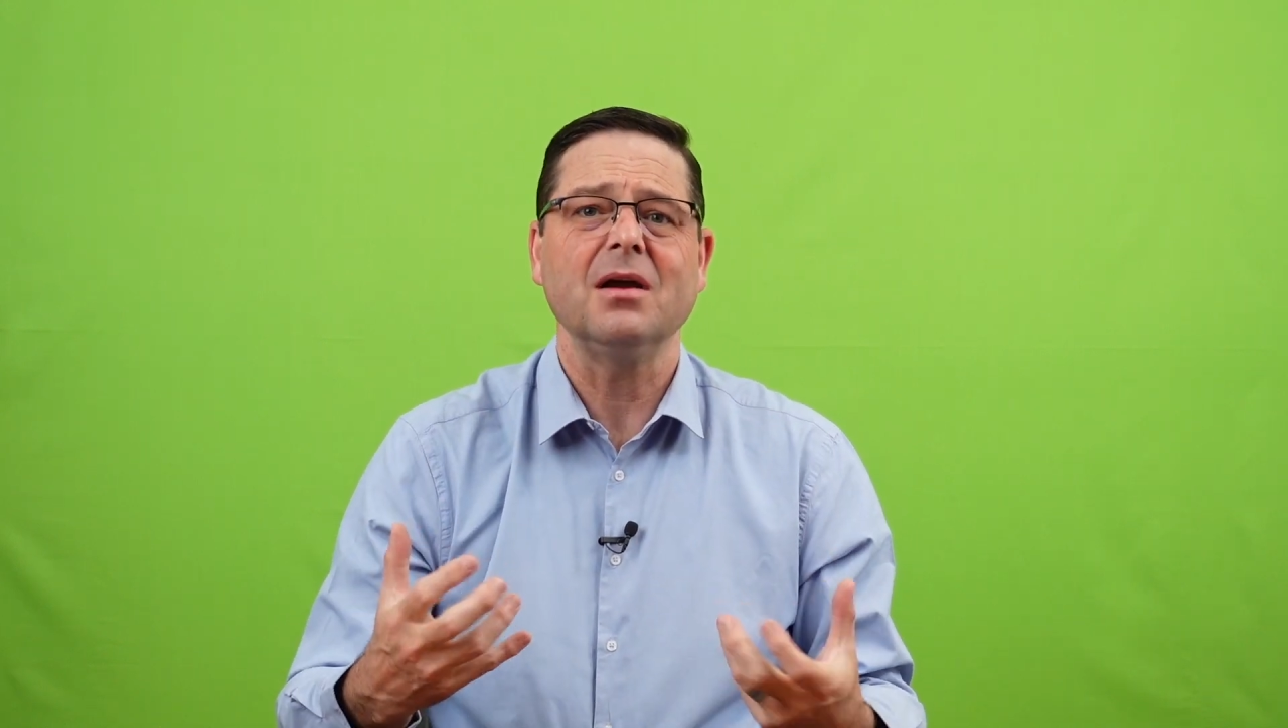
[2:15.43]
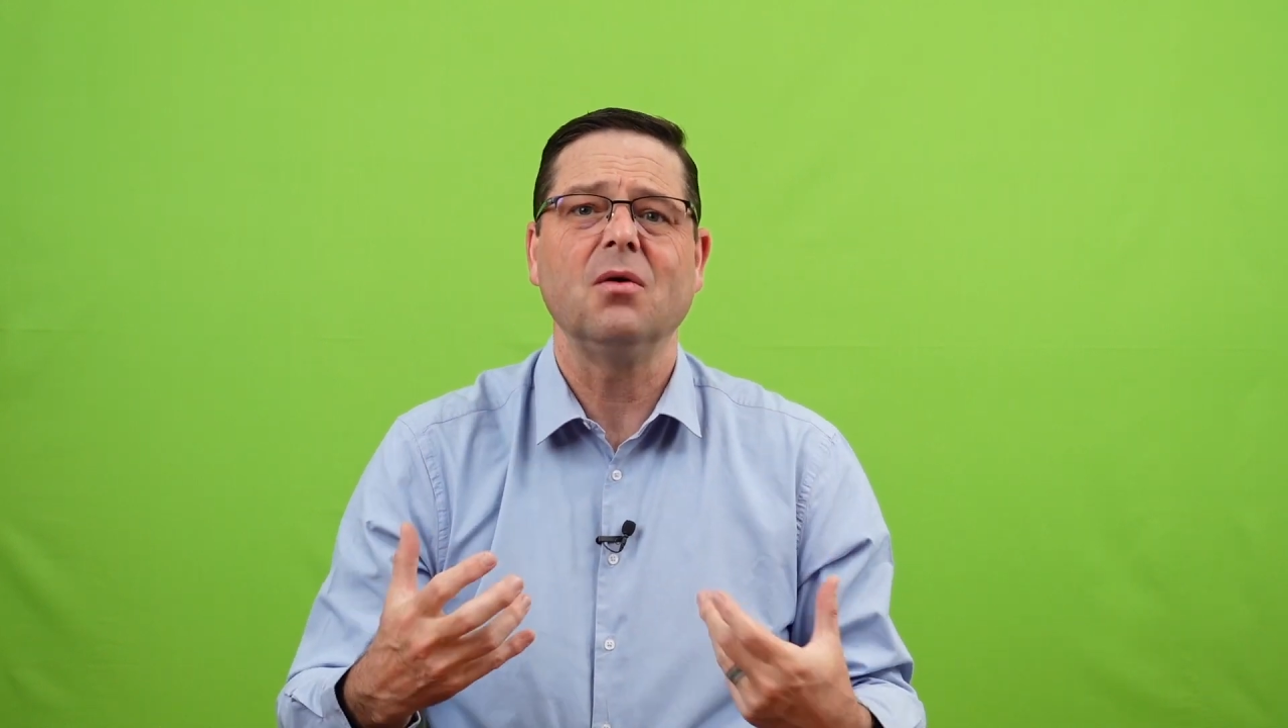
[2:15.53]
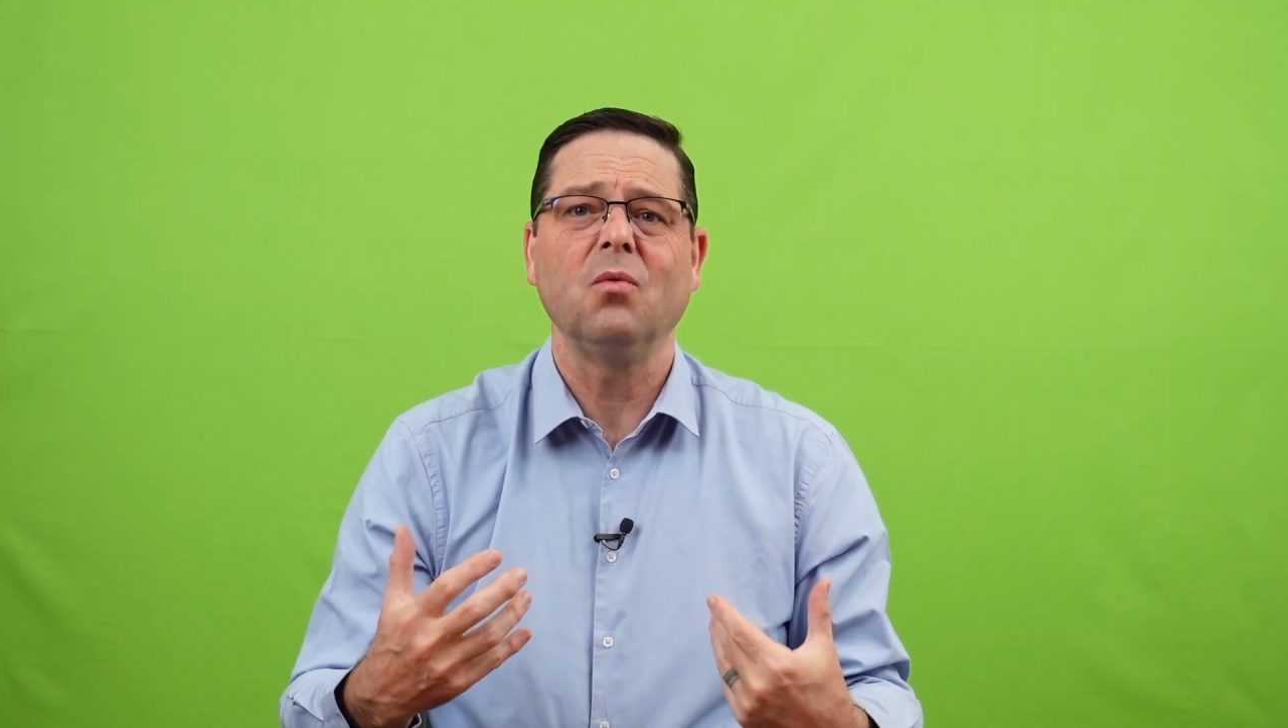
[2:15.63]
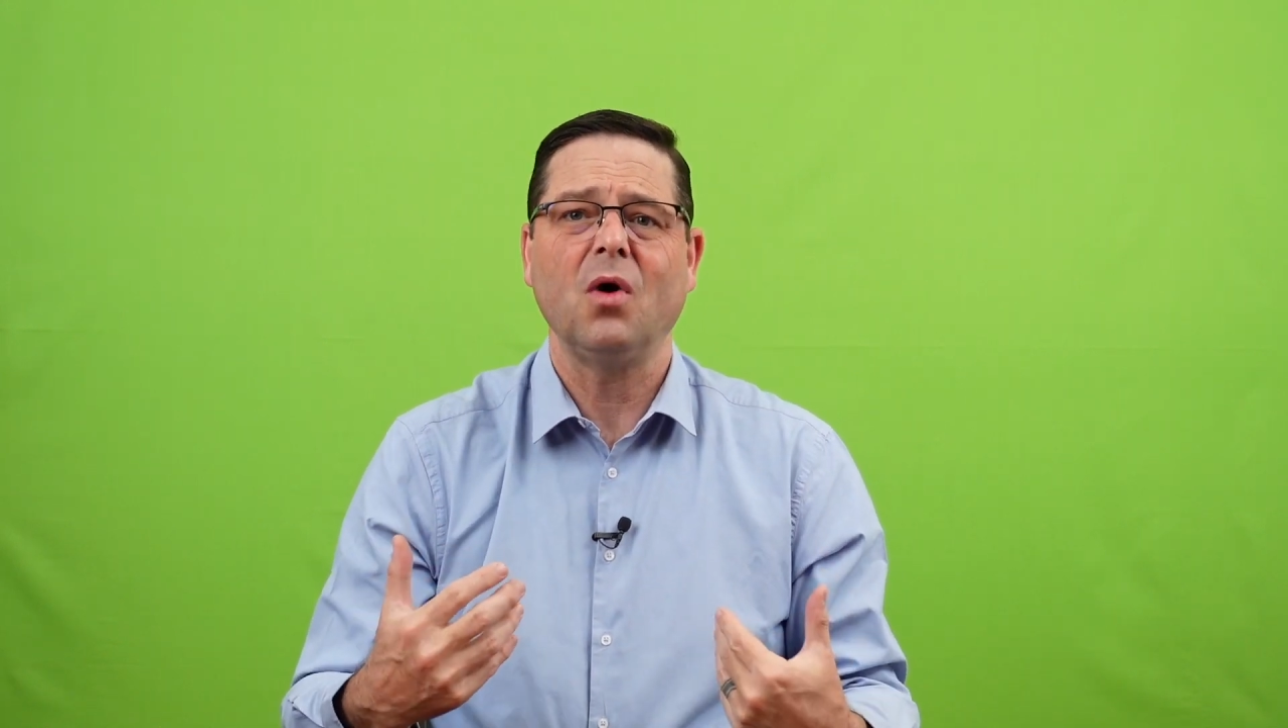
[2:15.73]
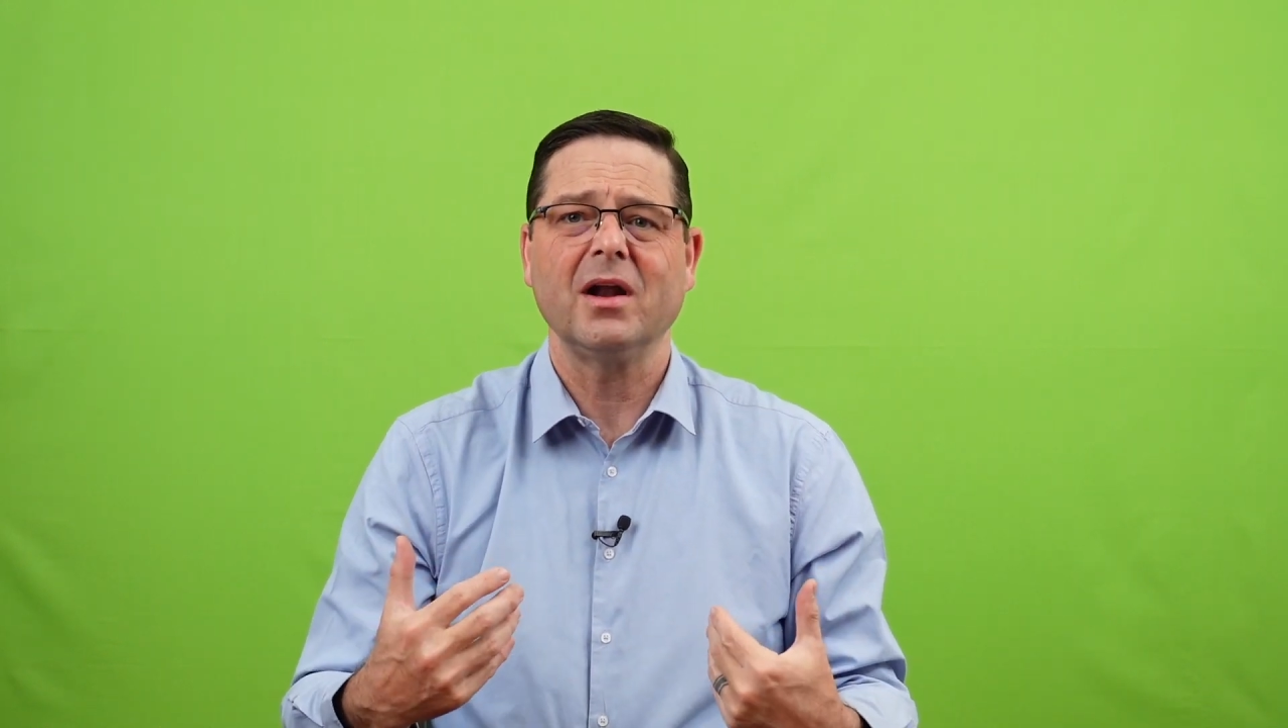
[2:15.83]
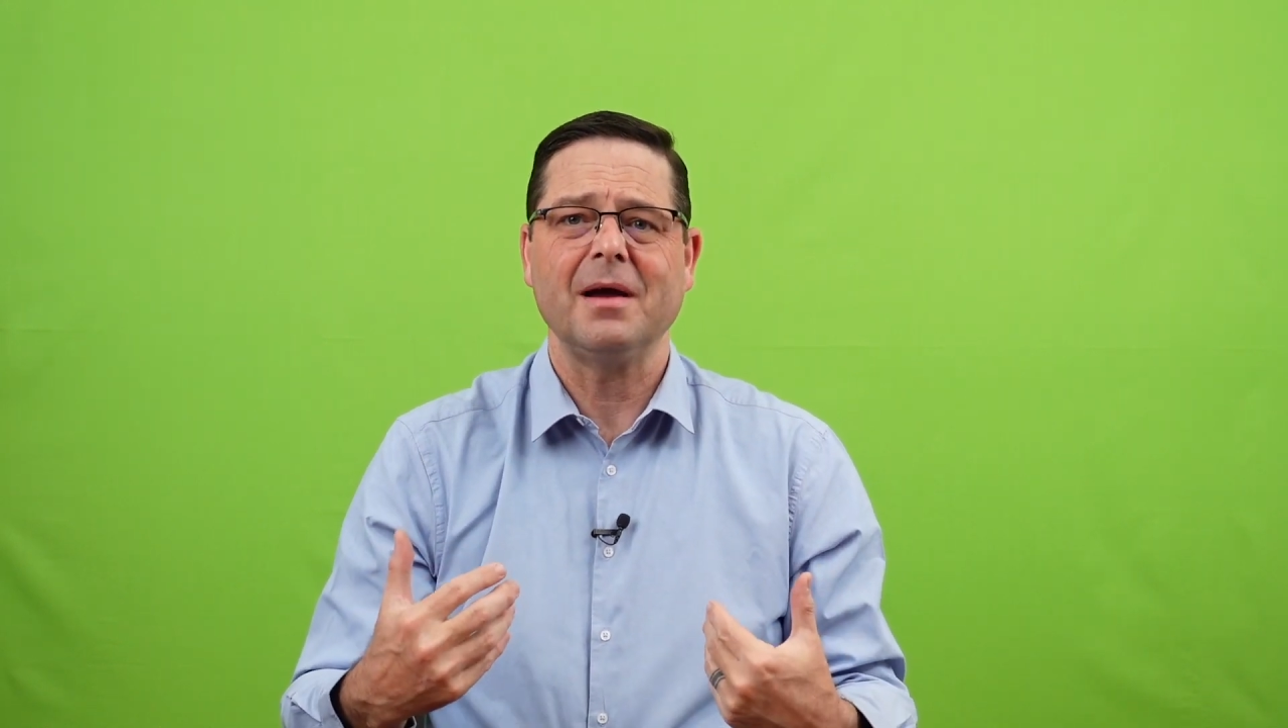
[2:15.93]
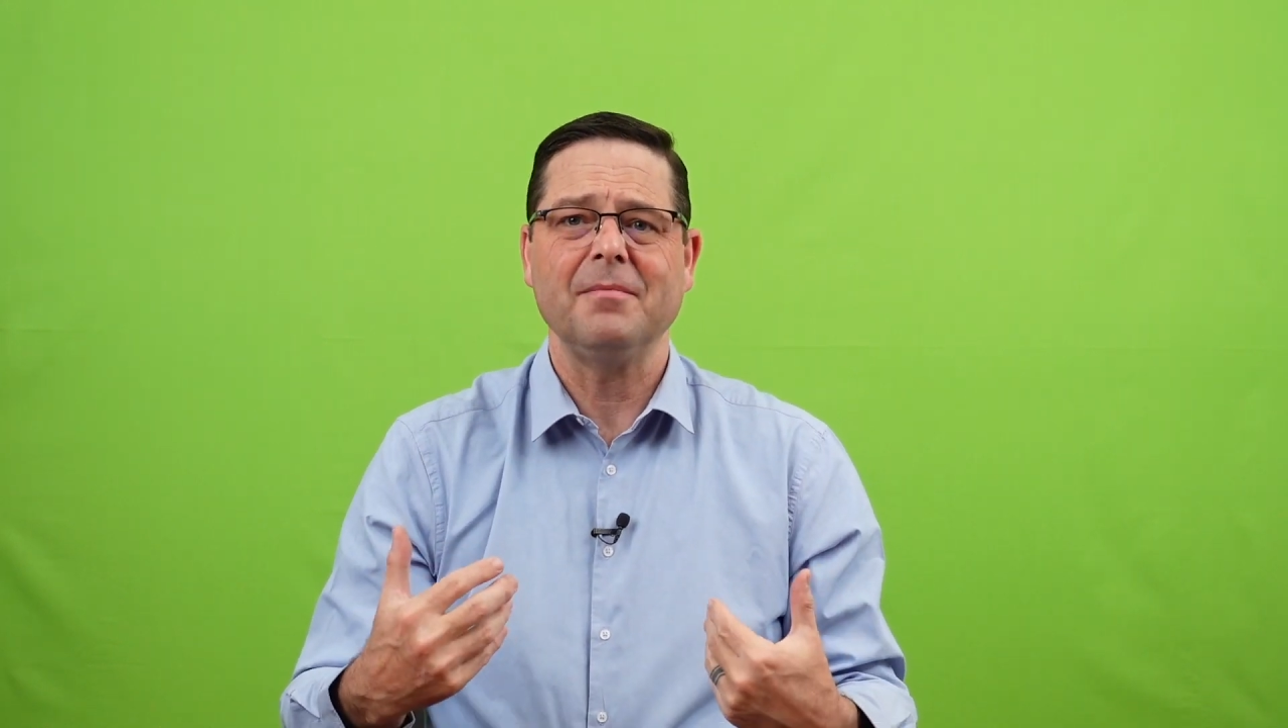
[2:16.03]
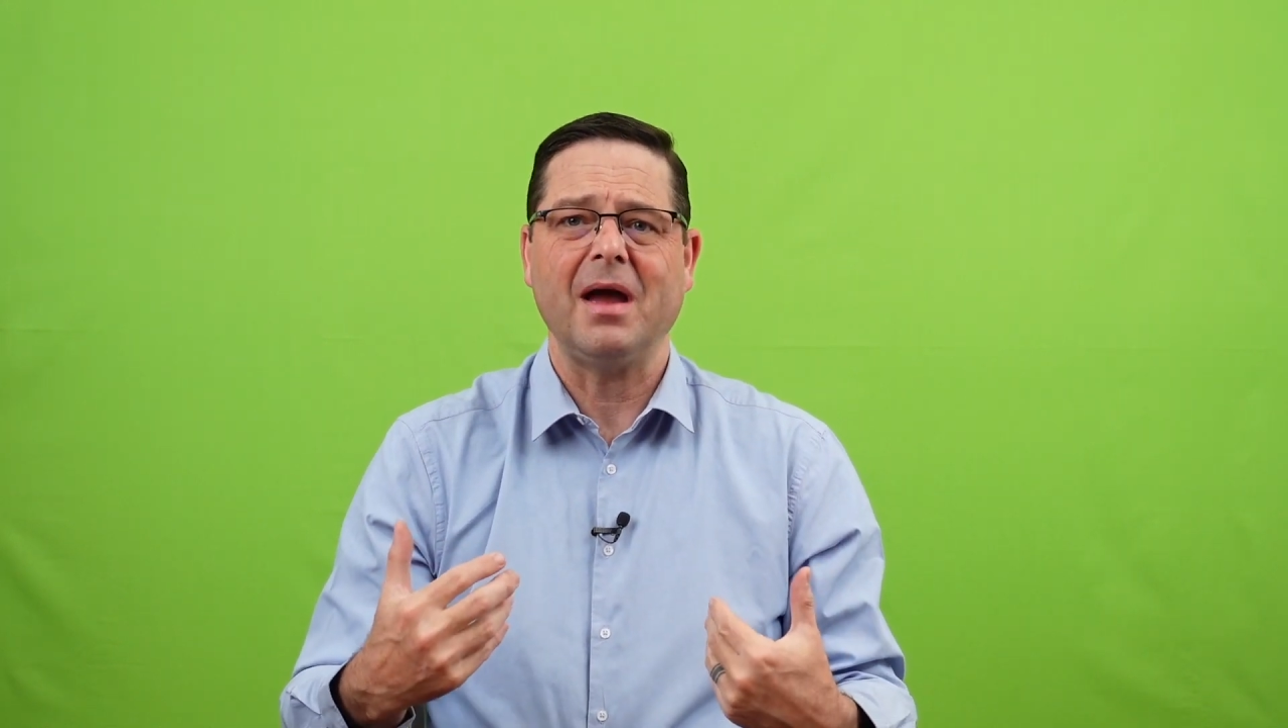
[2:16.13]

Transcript: what I'm